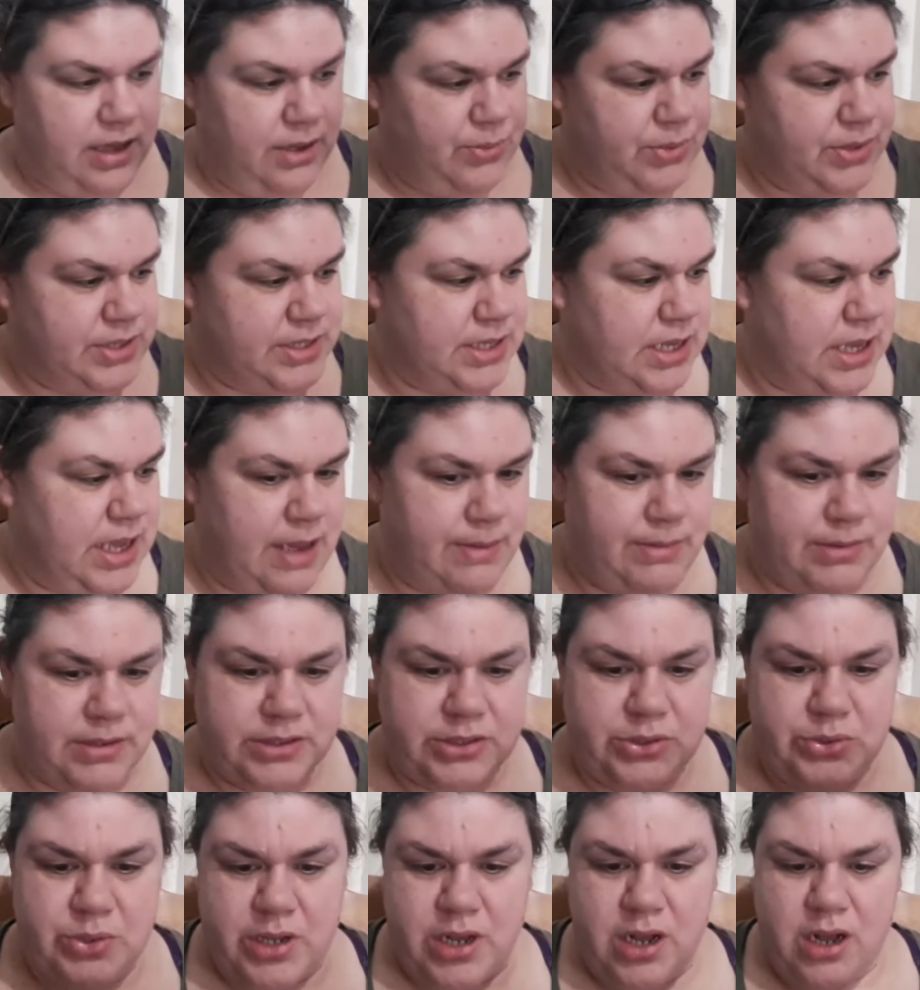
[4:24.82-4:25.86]
was able
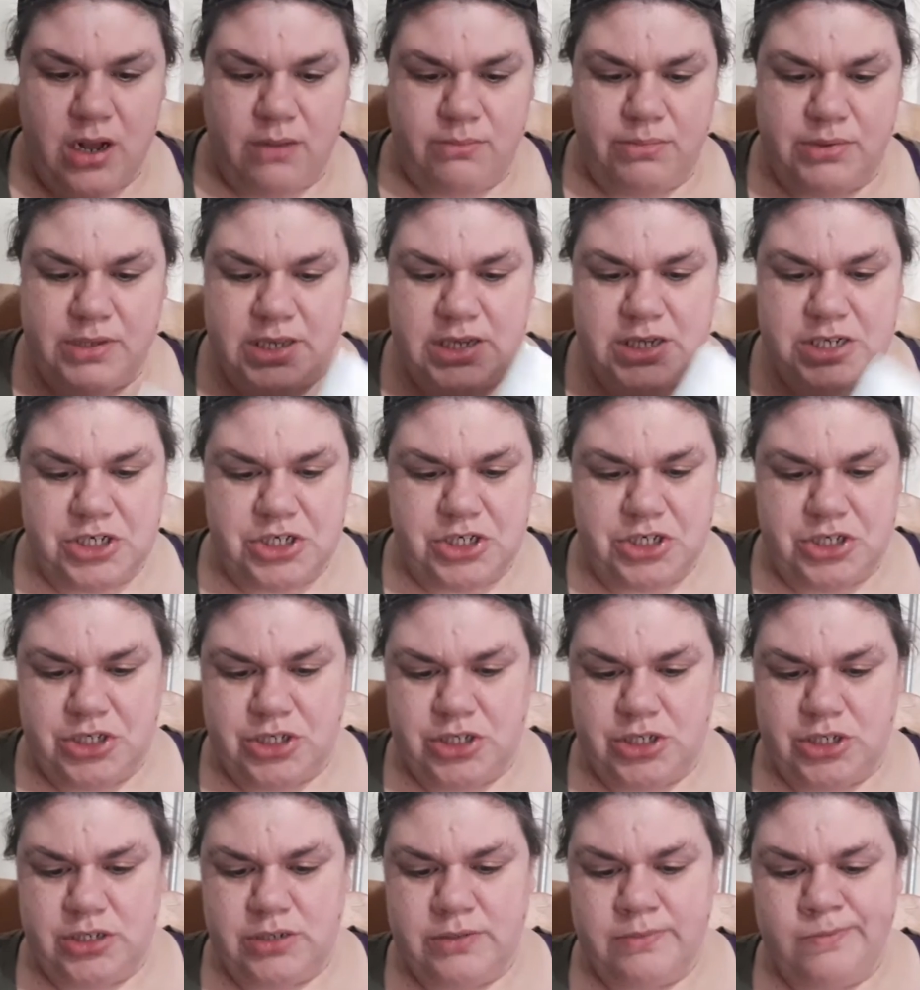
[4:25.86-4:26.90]
to
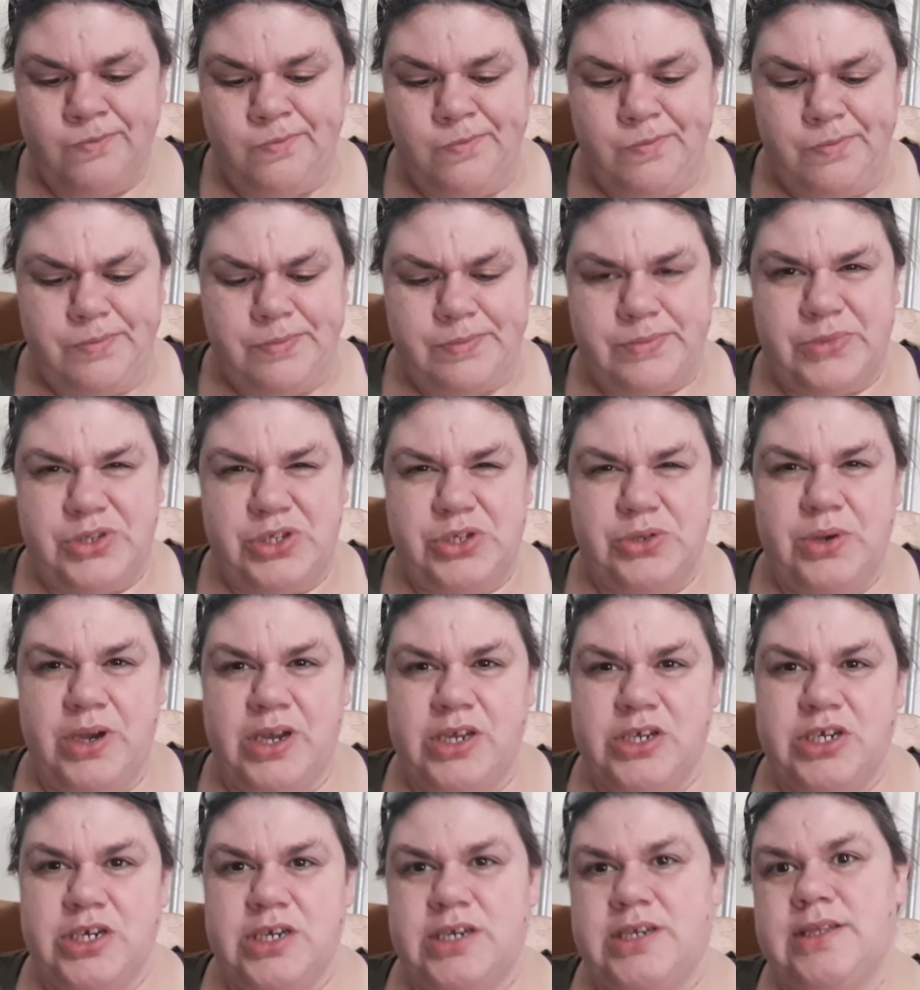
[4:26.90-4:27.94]
accomplish
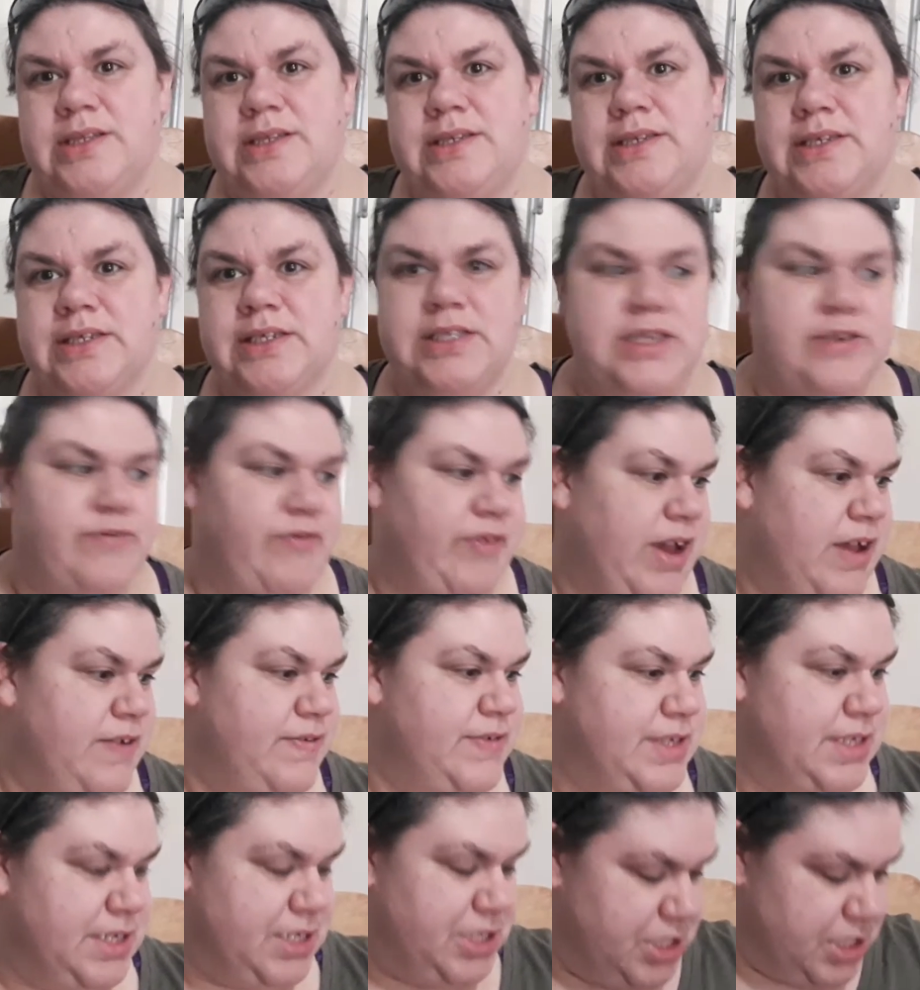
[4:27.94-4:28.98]
265
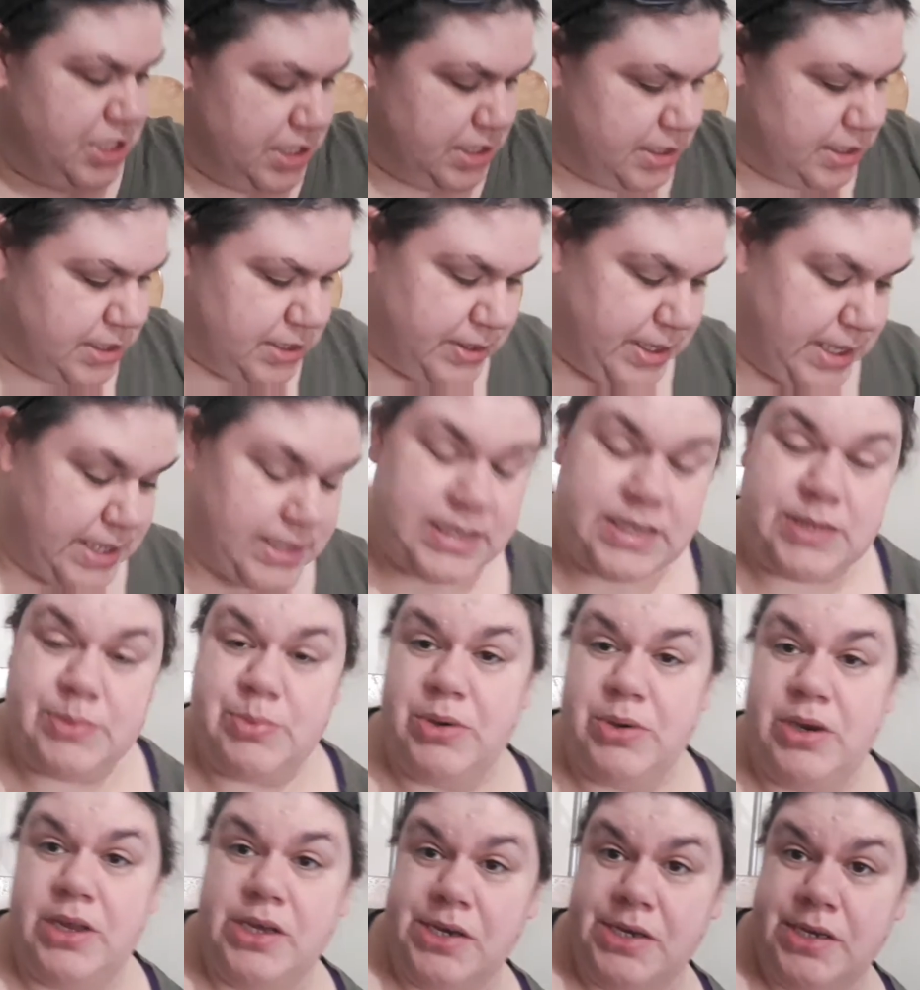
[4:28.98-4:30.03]
stitches, so that's
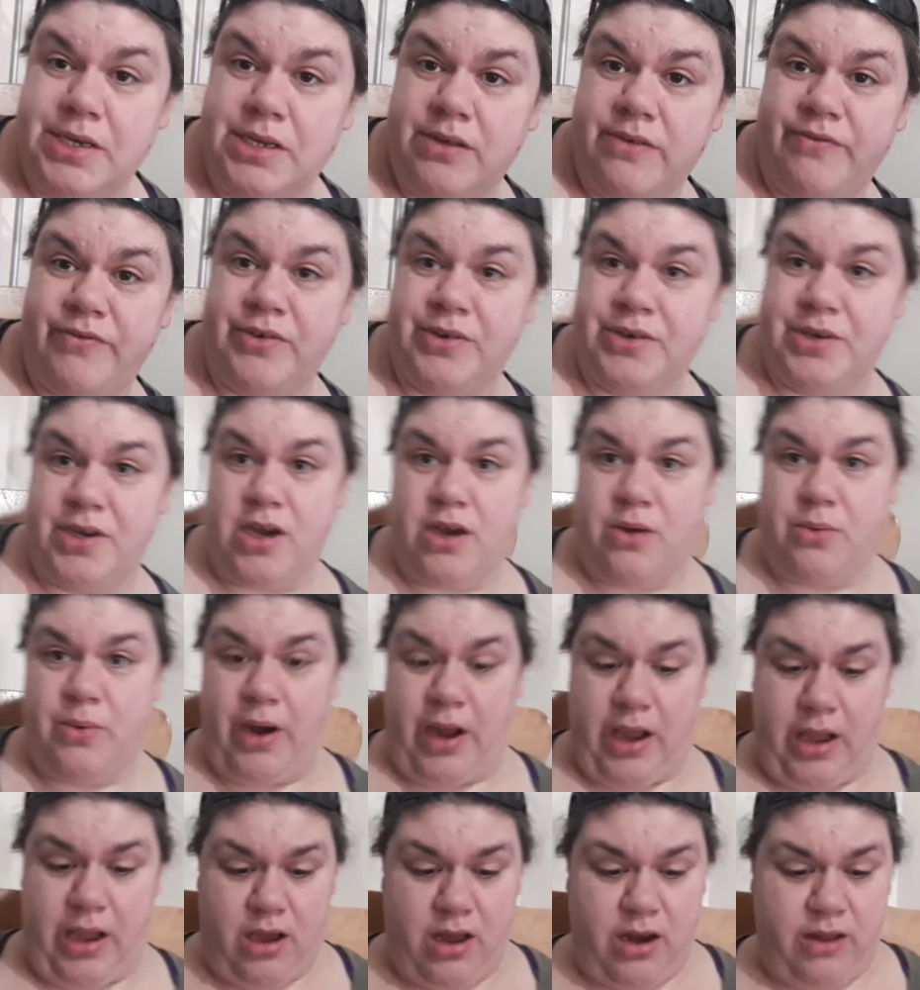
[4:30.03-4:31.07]
pretty good for not
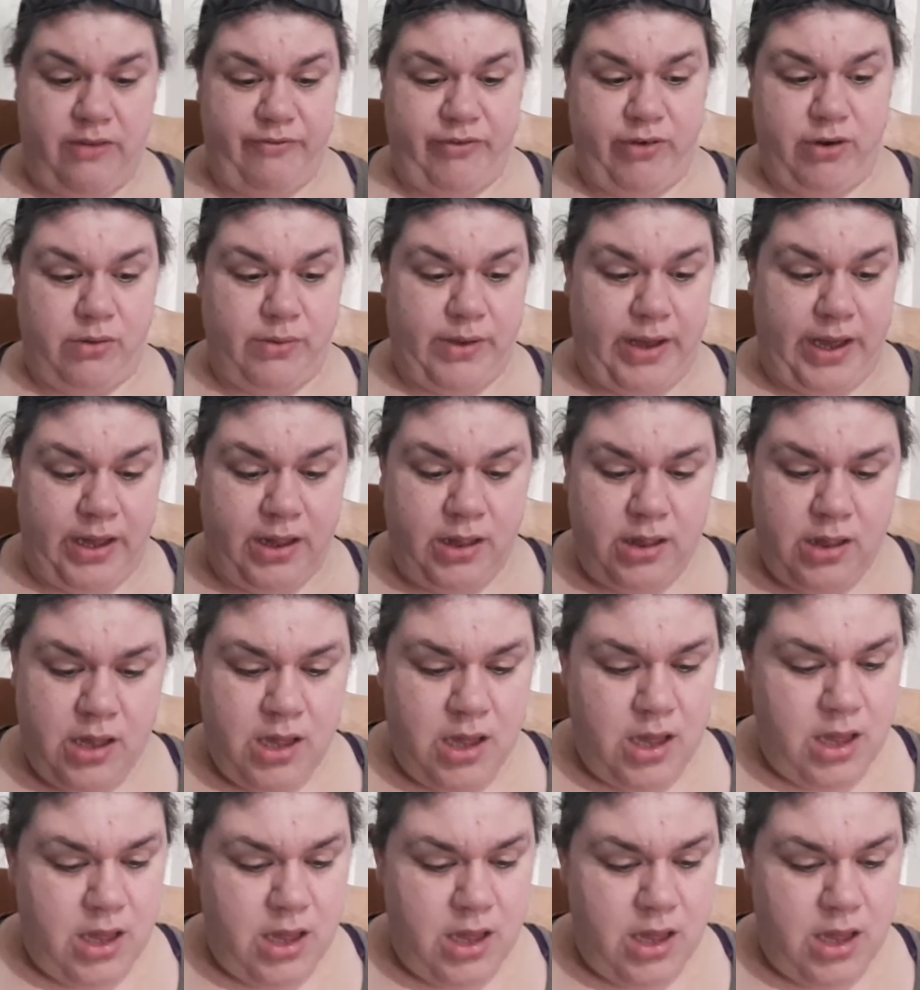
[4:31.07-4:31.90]
working on it for a while.